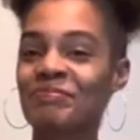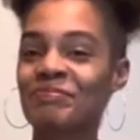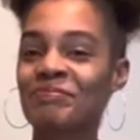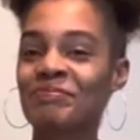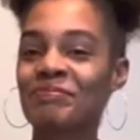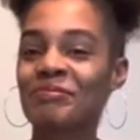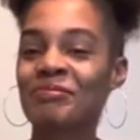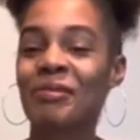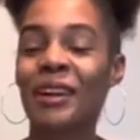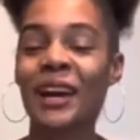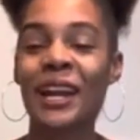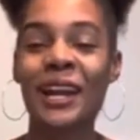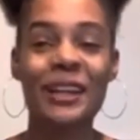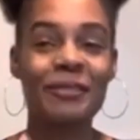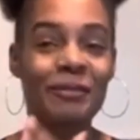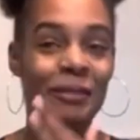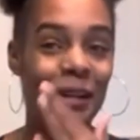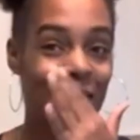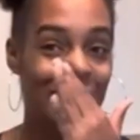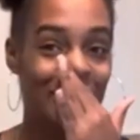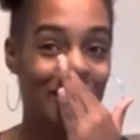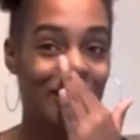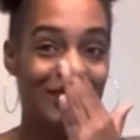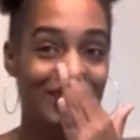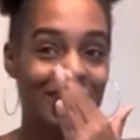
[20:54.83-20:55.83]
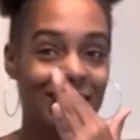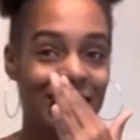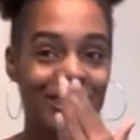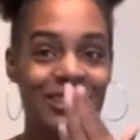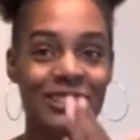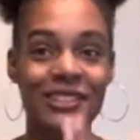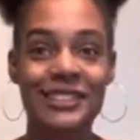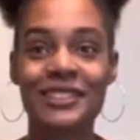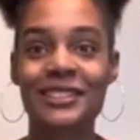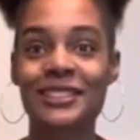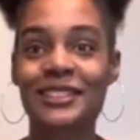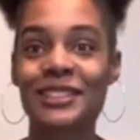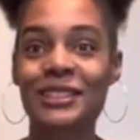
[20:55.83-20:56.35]
My nose is
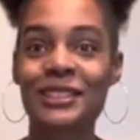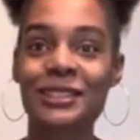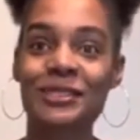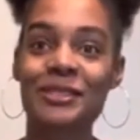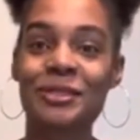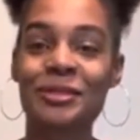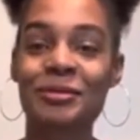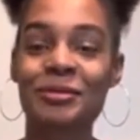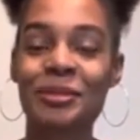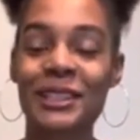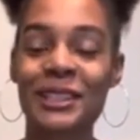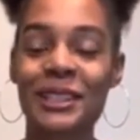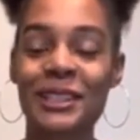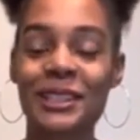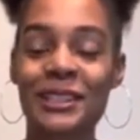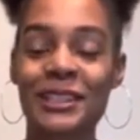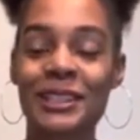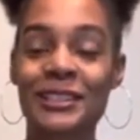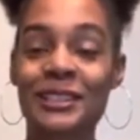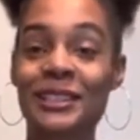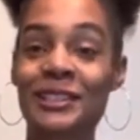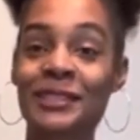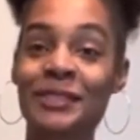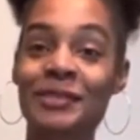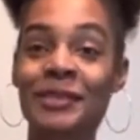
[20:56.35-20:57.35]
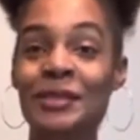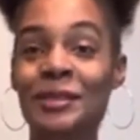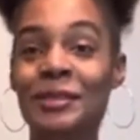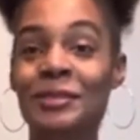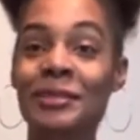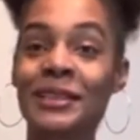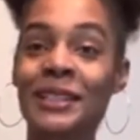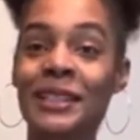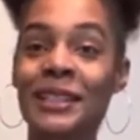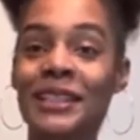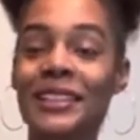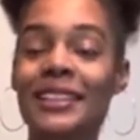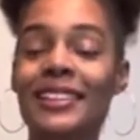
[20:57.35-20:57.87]
itching. This is for me. This is for
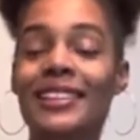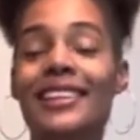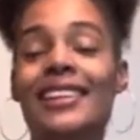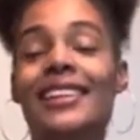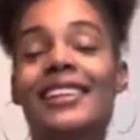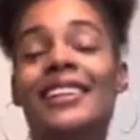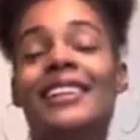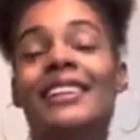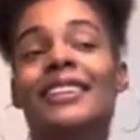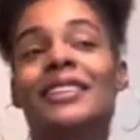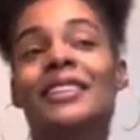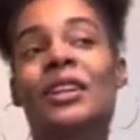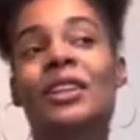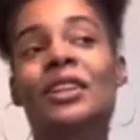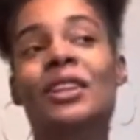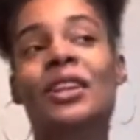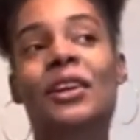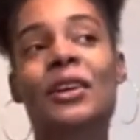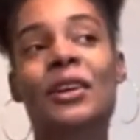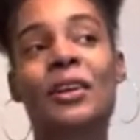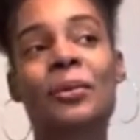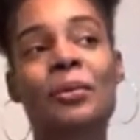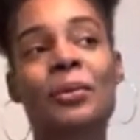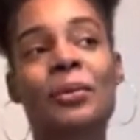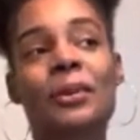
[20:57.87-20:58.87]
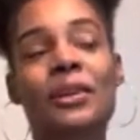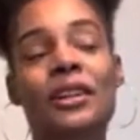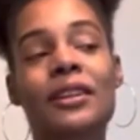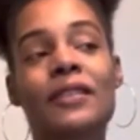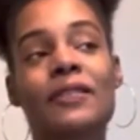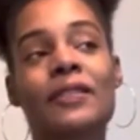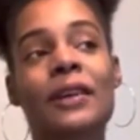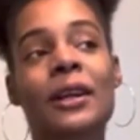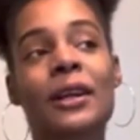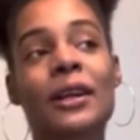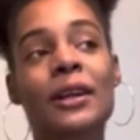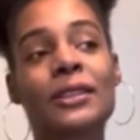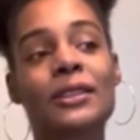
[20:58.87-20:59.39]
me. No longer pointing
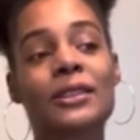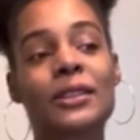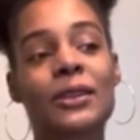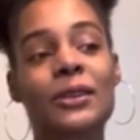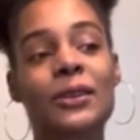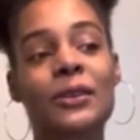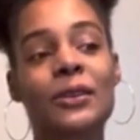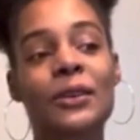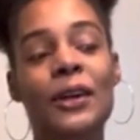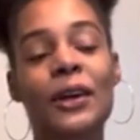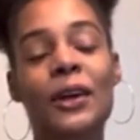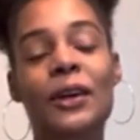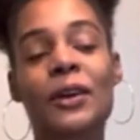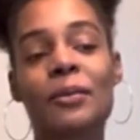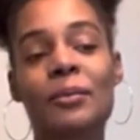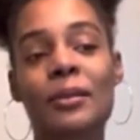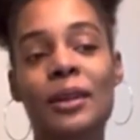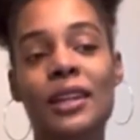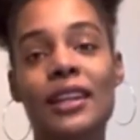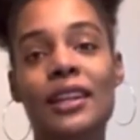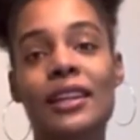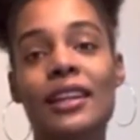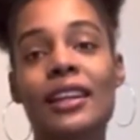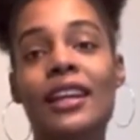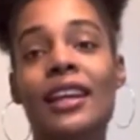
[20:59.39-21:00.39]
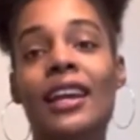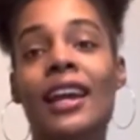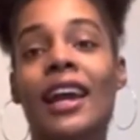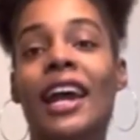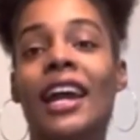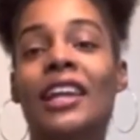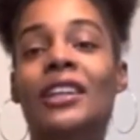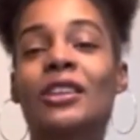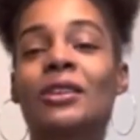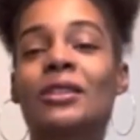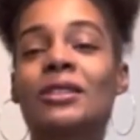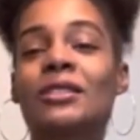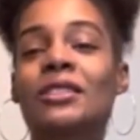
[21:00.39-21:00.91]
fingers. Oh, you hurt me. And
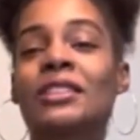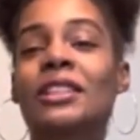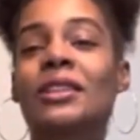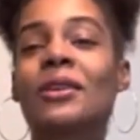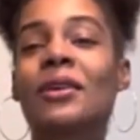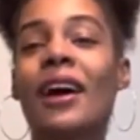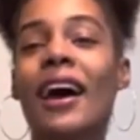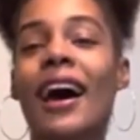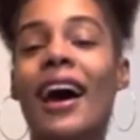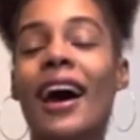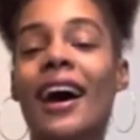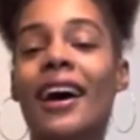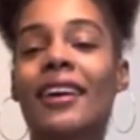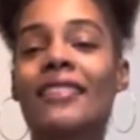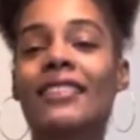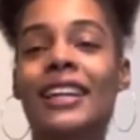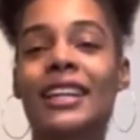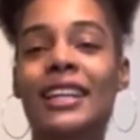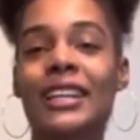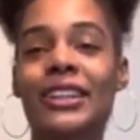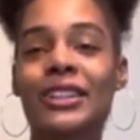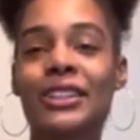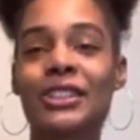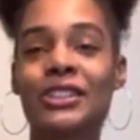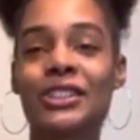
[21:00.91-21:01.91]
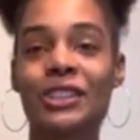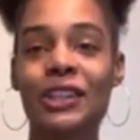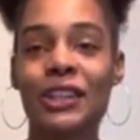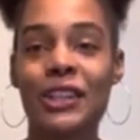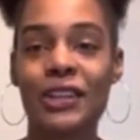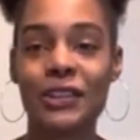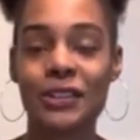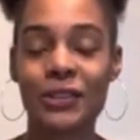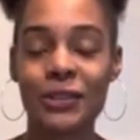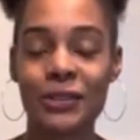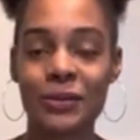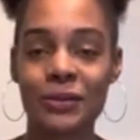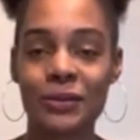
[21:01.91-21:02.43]
you'll still have that energy in
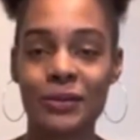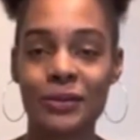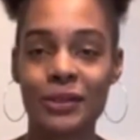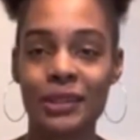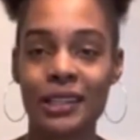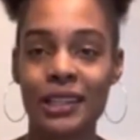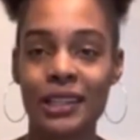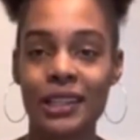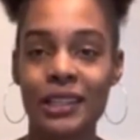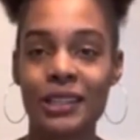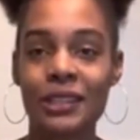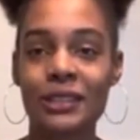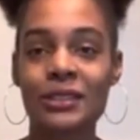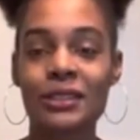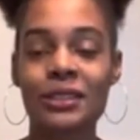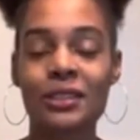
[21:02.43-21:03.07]
you. Your